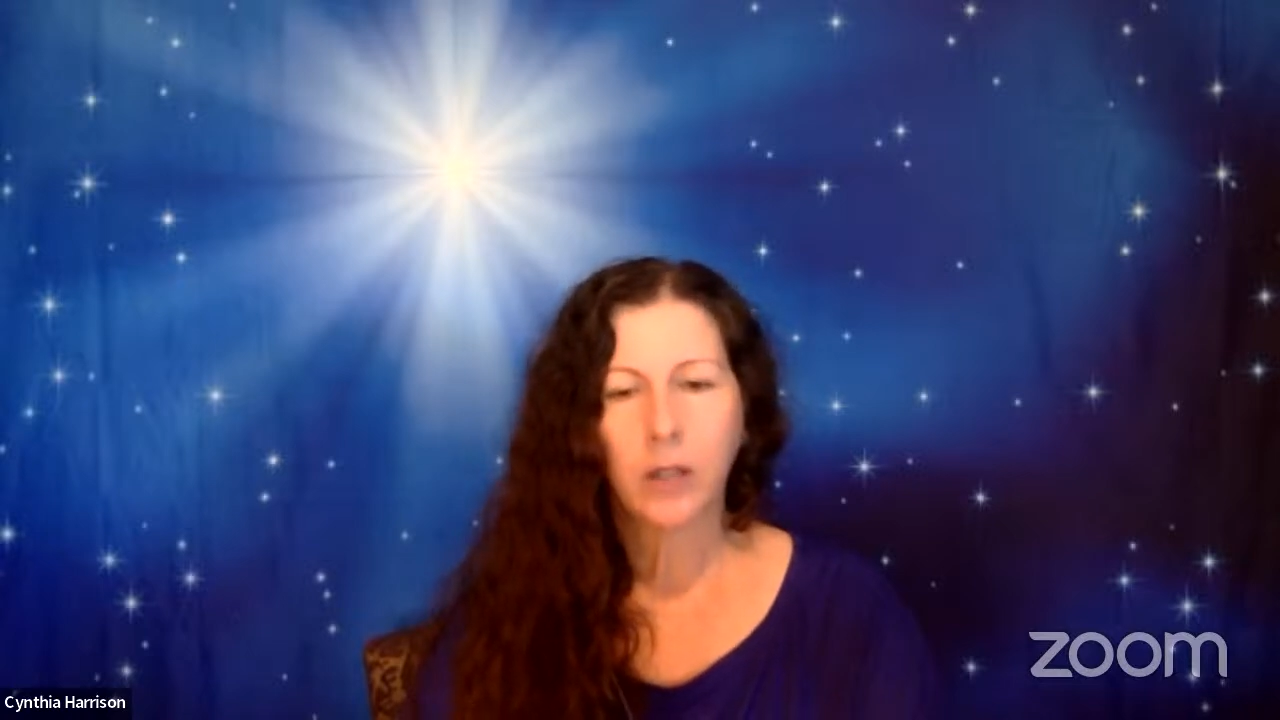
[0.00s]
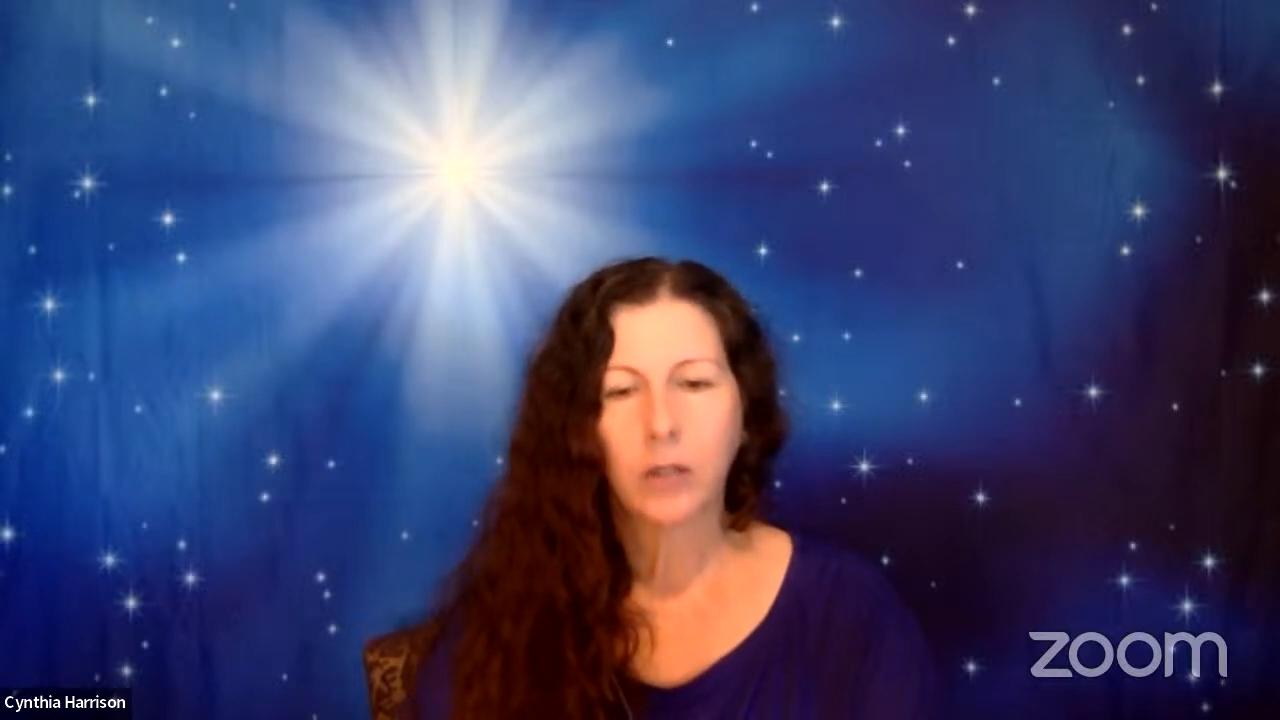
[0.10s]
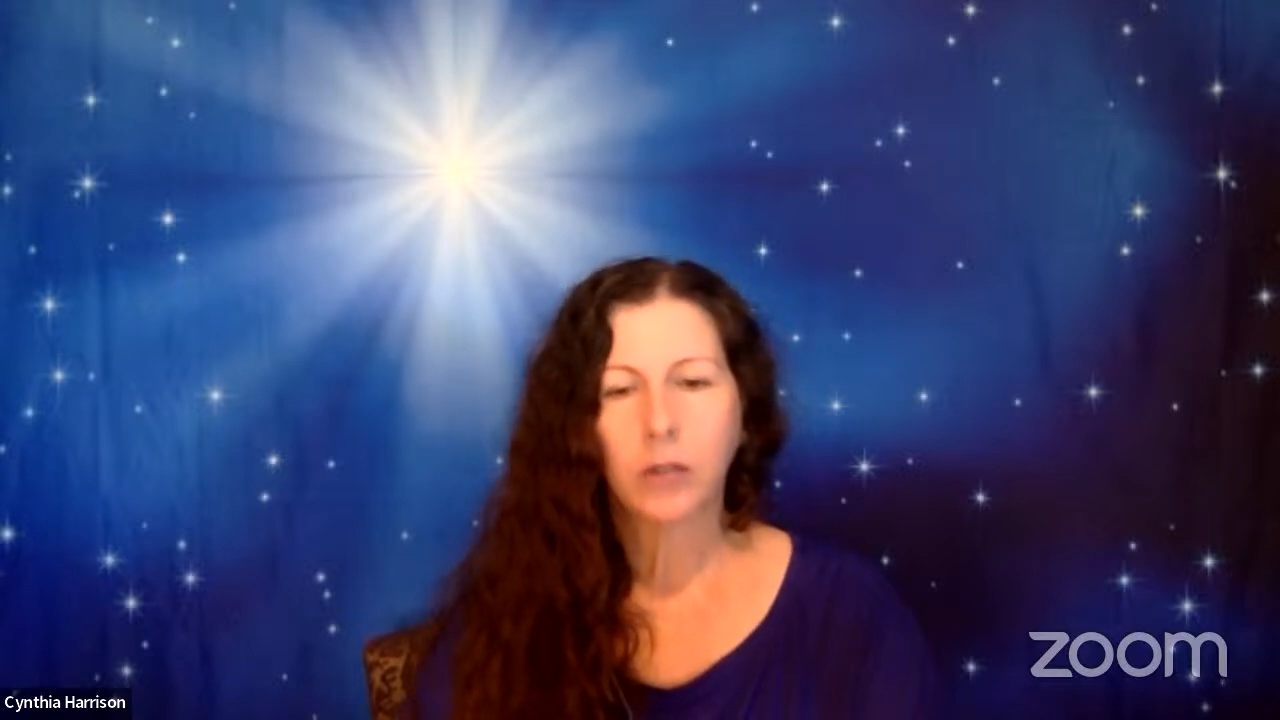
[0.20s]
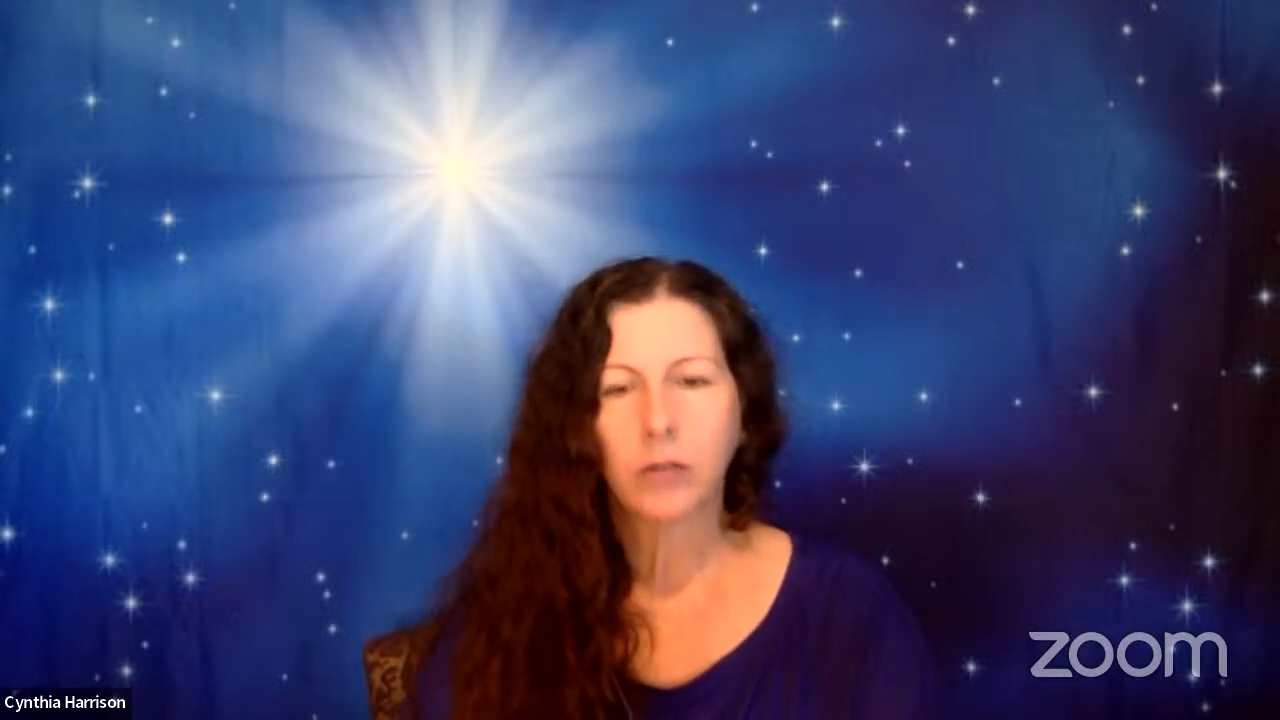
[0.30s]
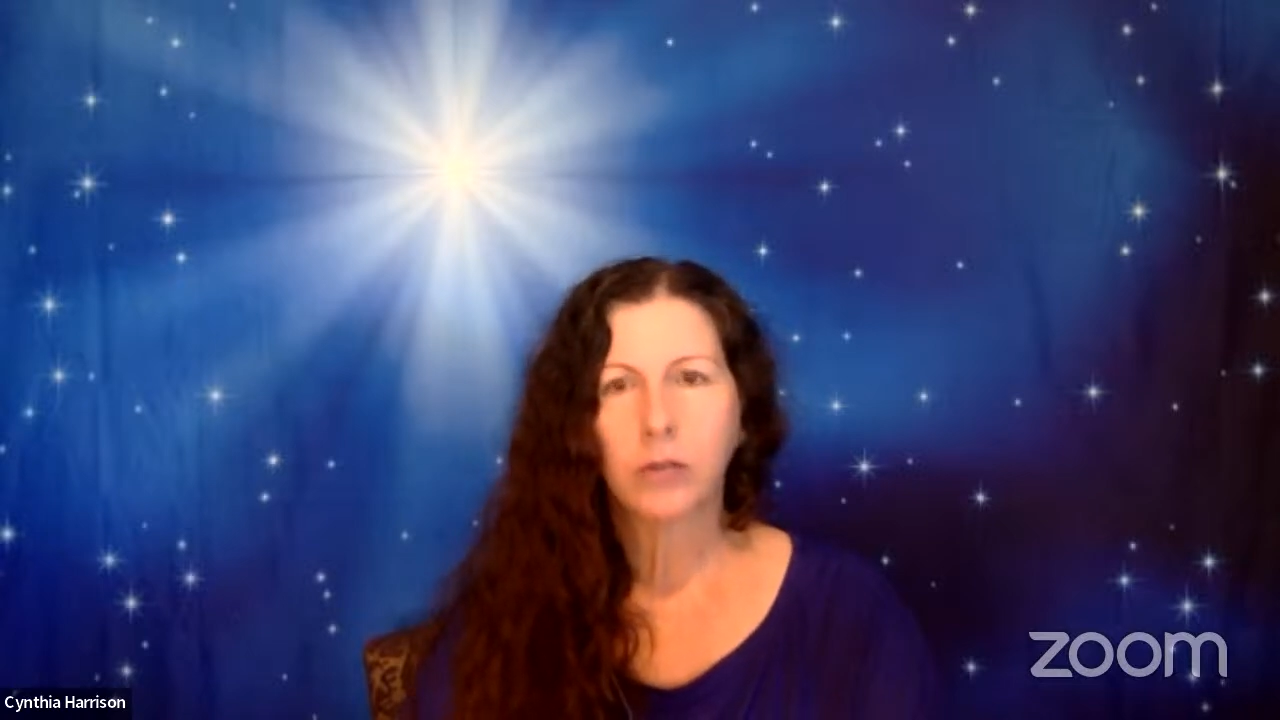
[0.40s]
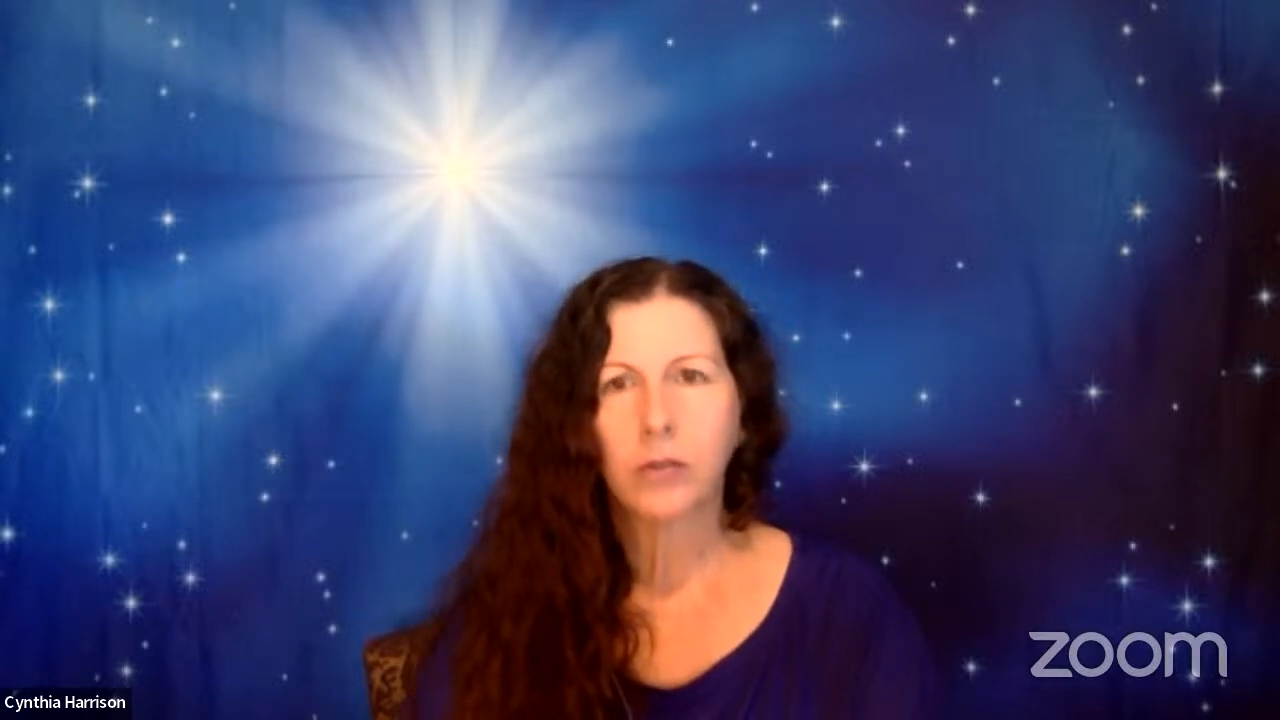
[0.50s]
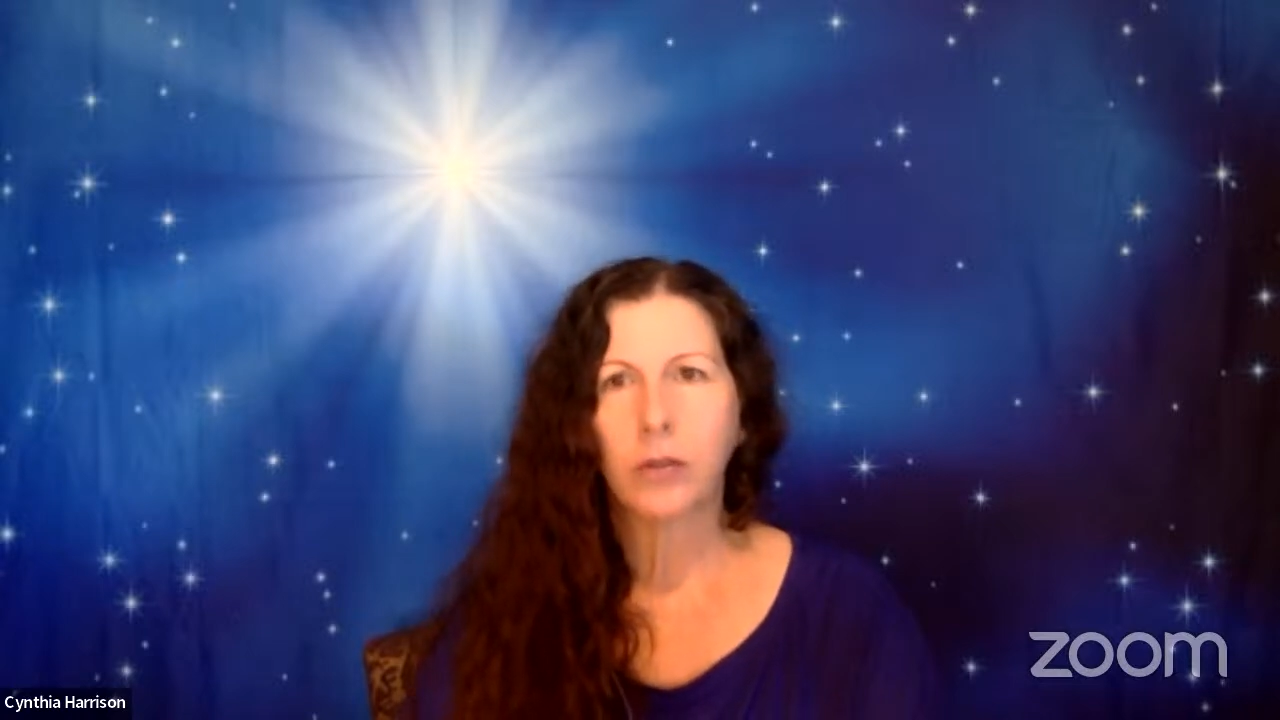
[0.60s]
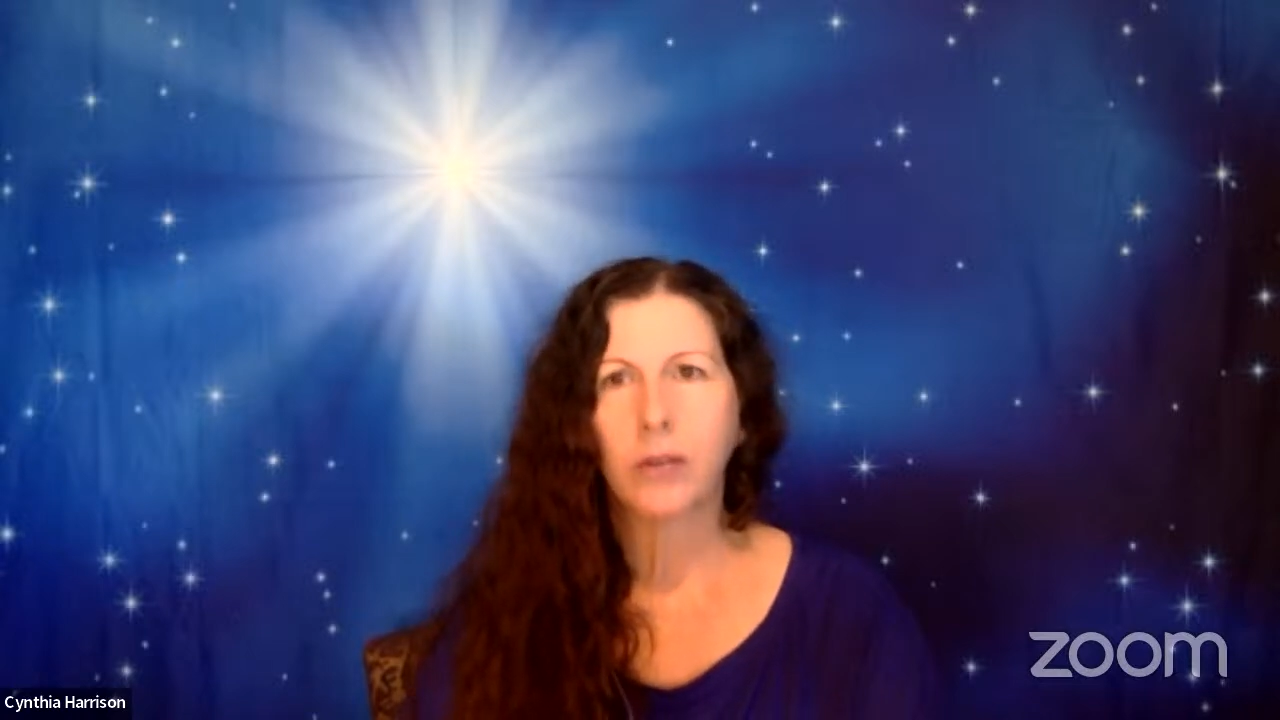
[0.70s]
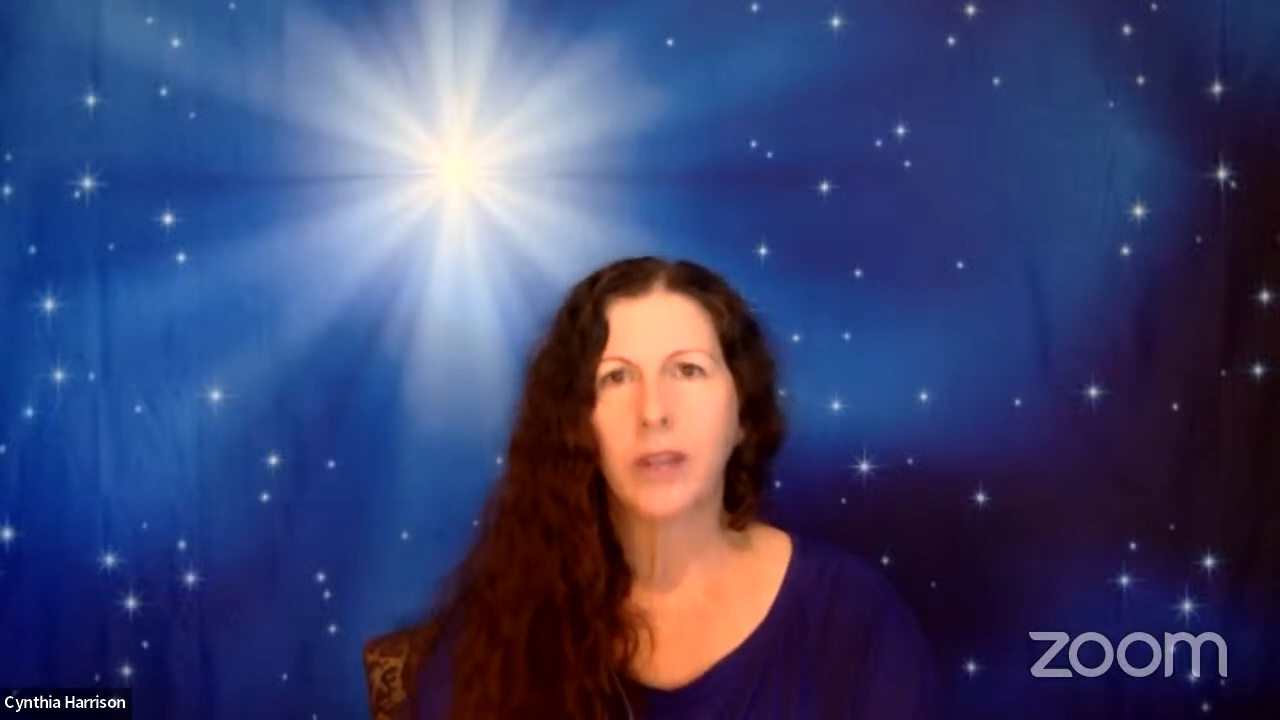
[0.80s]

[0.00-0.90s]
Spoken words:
you can do so